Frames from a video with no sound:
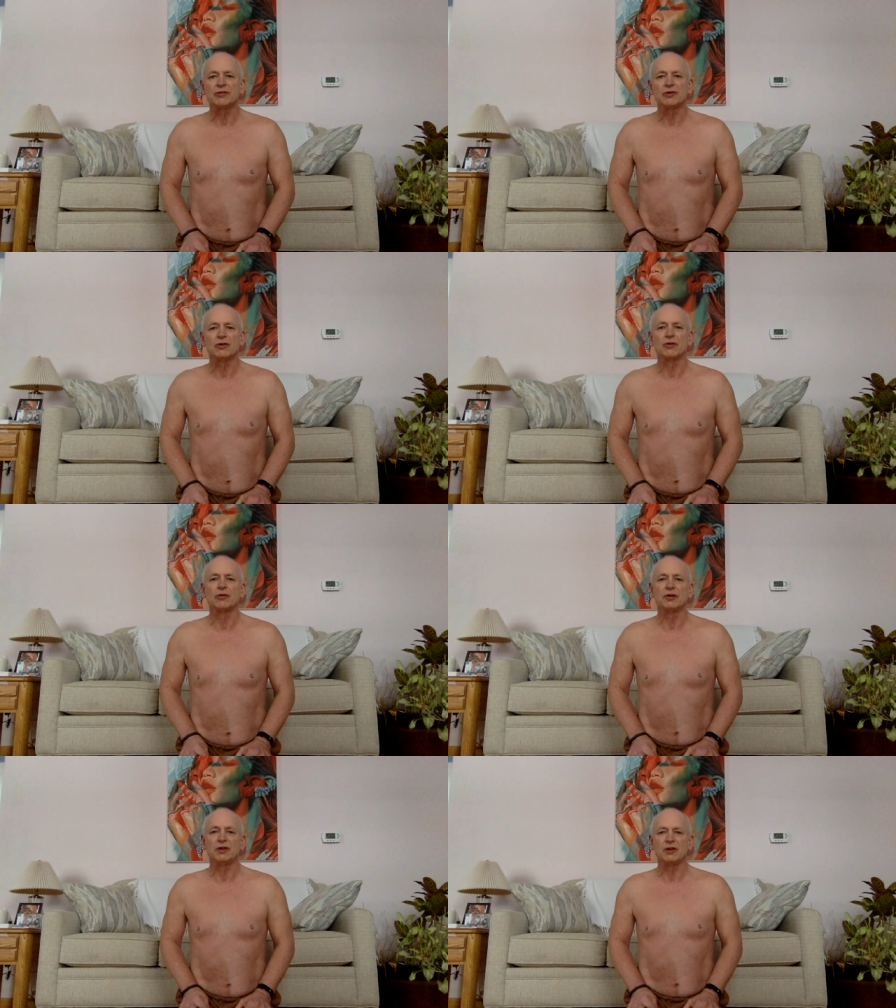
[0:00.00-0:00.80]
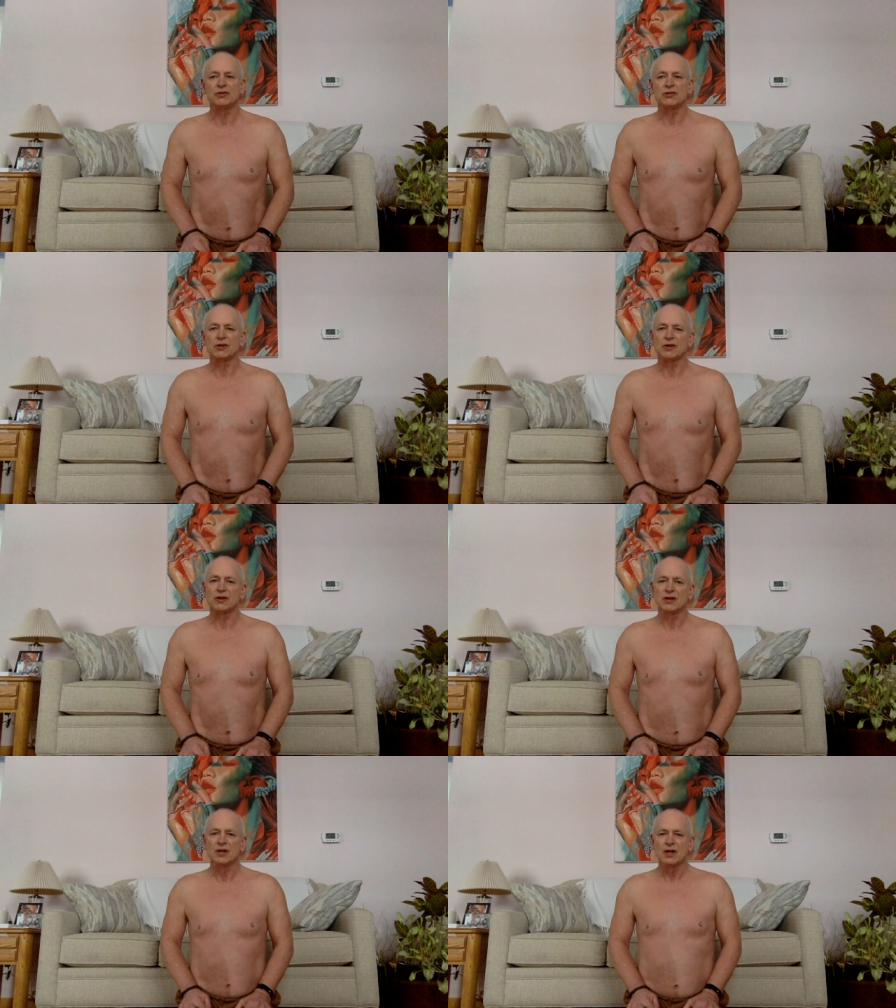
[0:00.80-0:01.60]
You can only teach it in
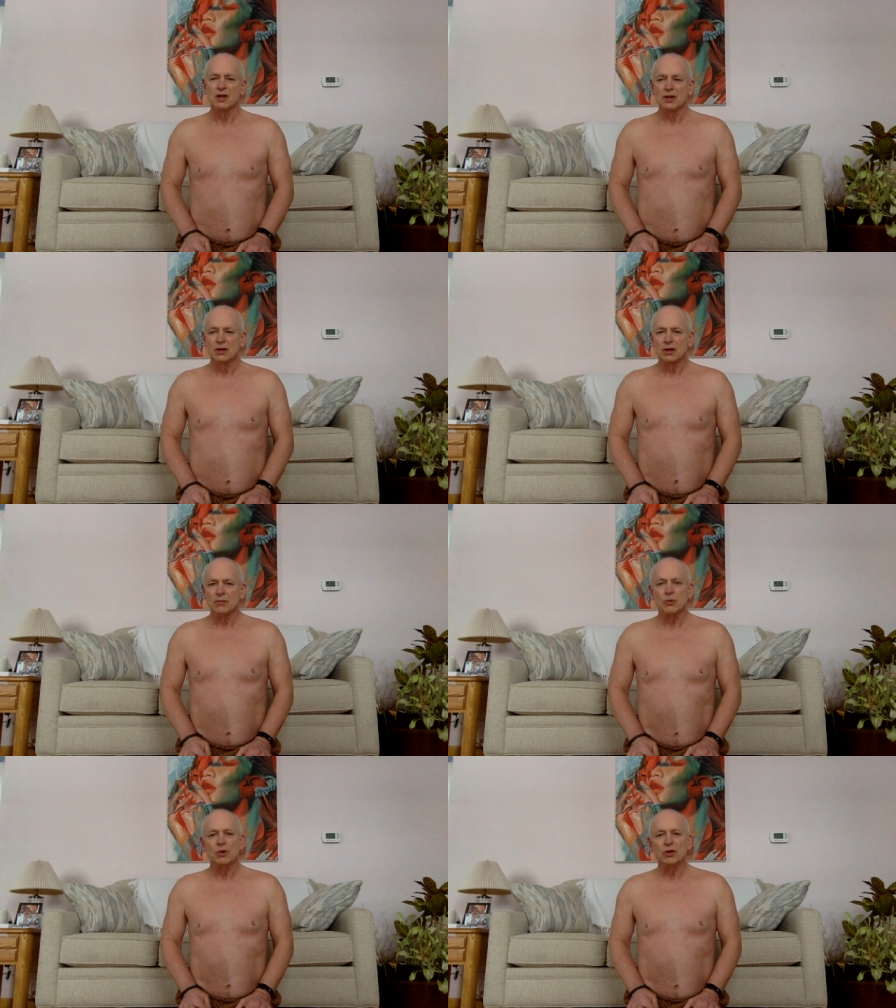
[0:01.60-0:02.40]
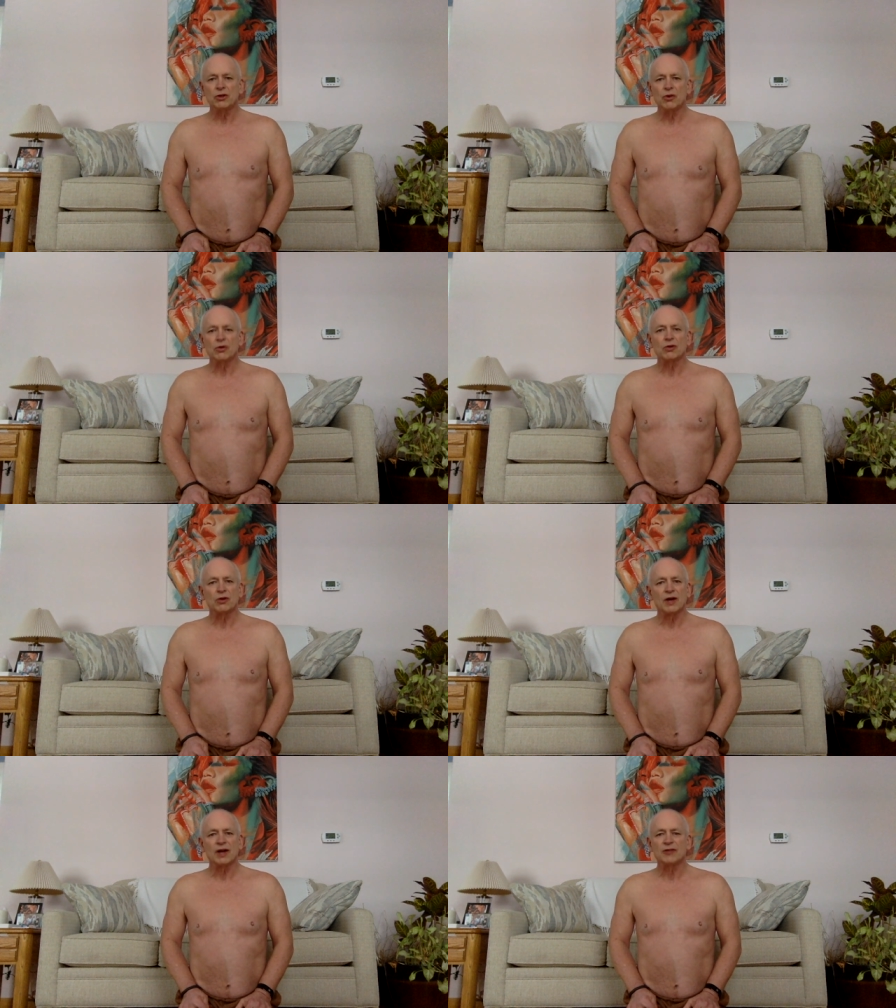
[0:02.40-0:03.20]
a morning yoga
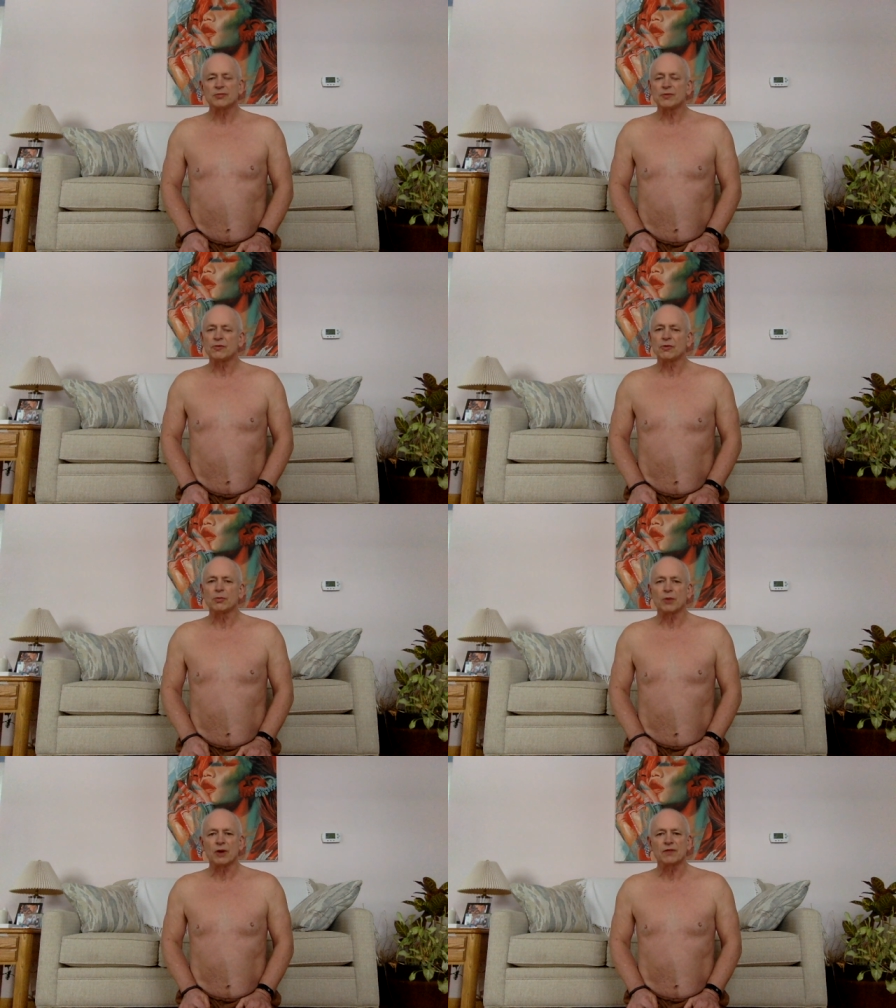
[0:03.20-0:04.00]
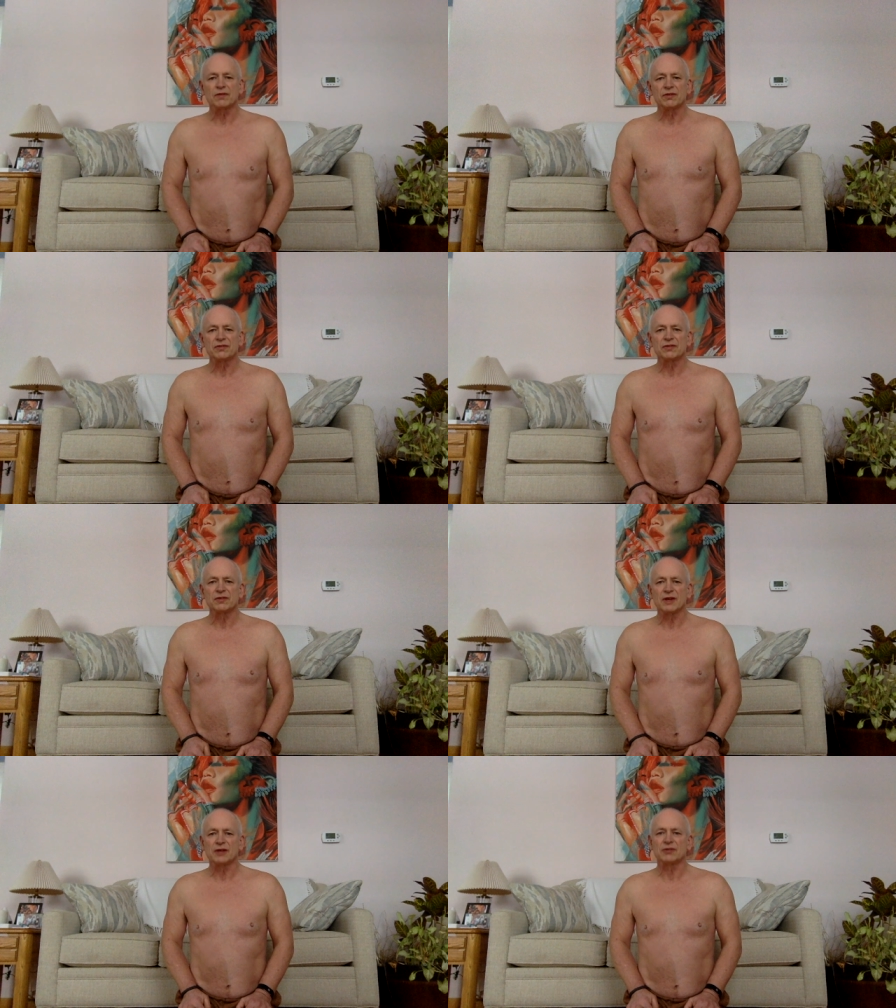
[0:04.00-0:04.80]
class before breakfast,
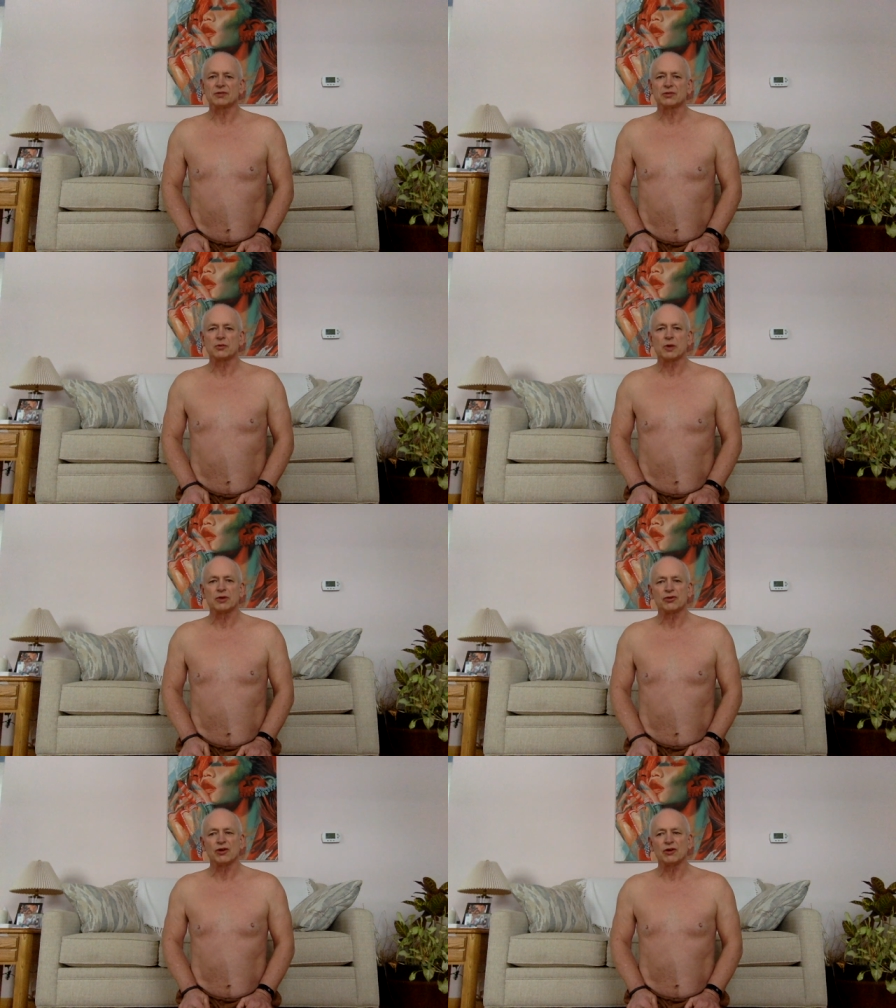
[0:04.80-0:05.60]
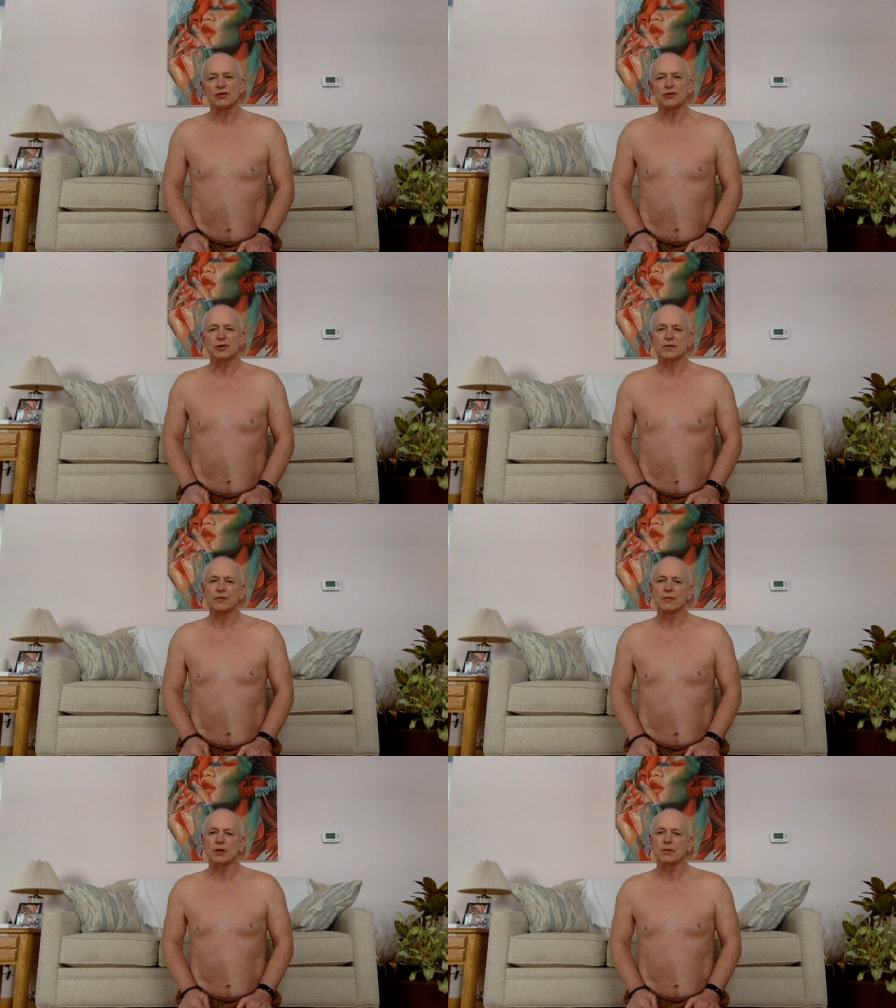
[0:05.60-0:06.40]
and that's quite challenging for
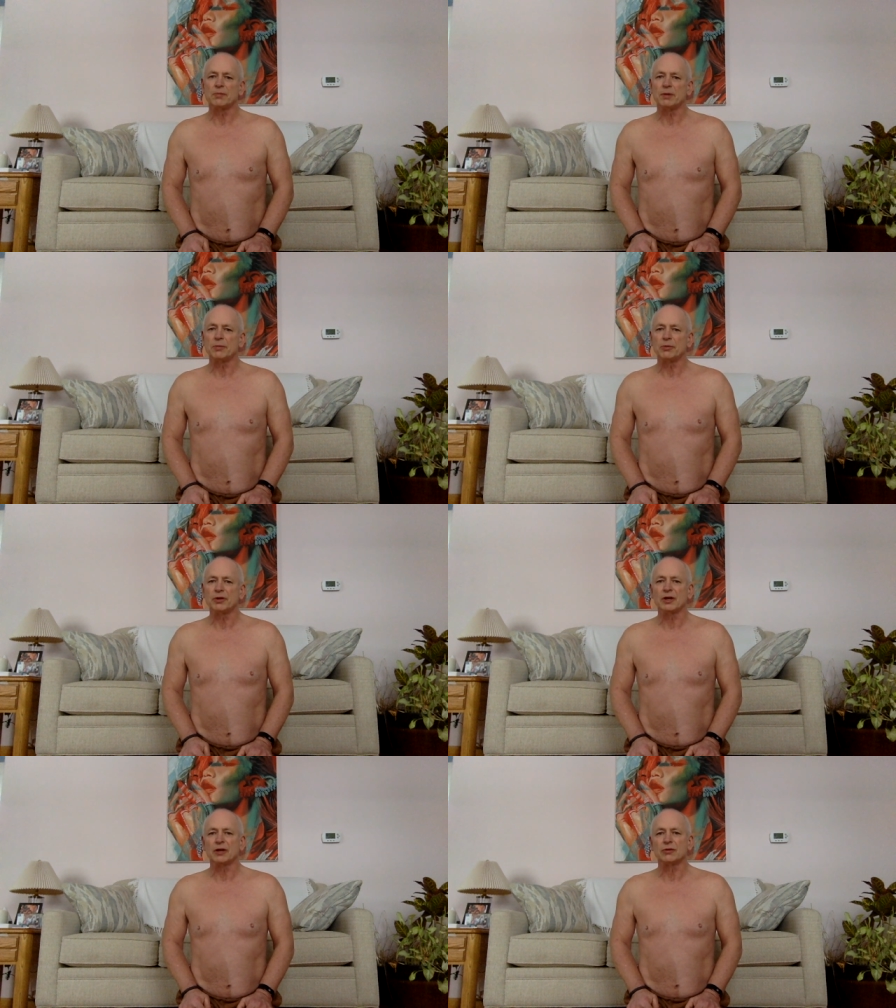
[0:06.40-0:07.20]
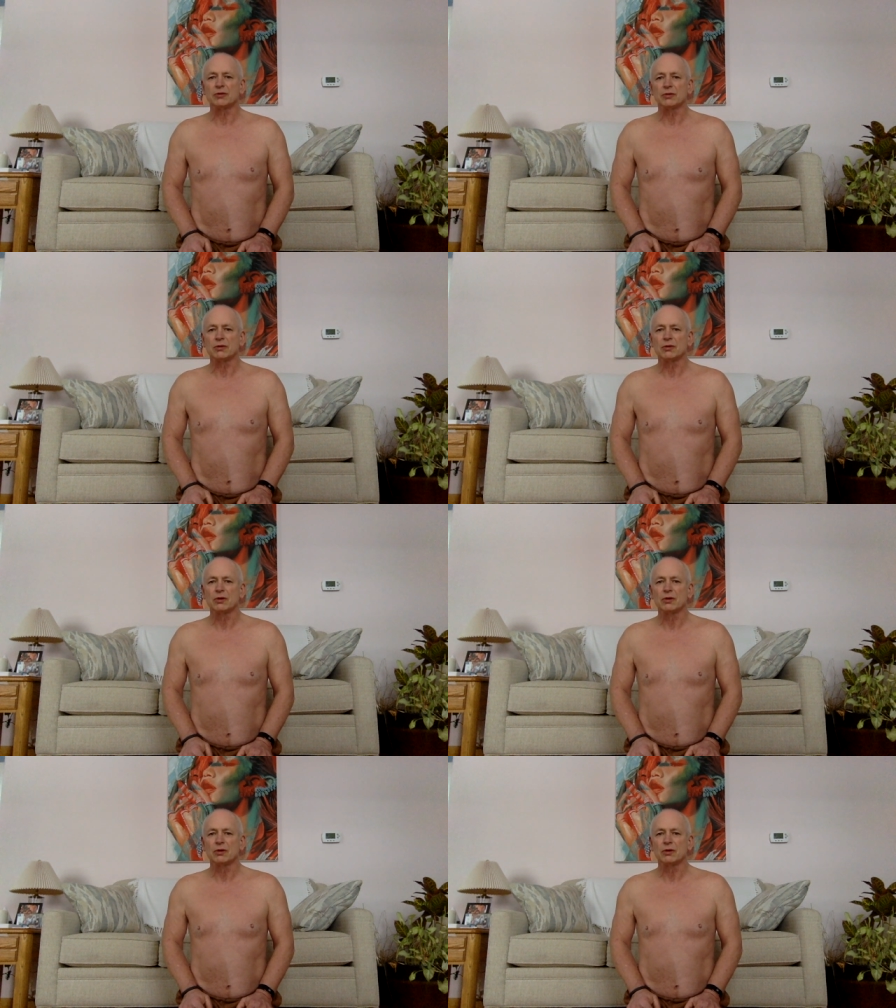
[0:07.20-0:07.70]
many people to get to.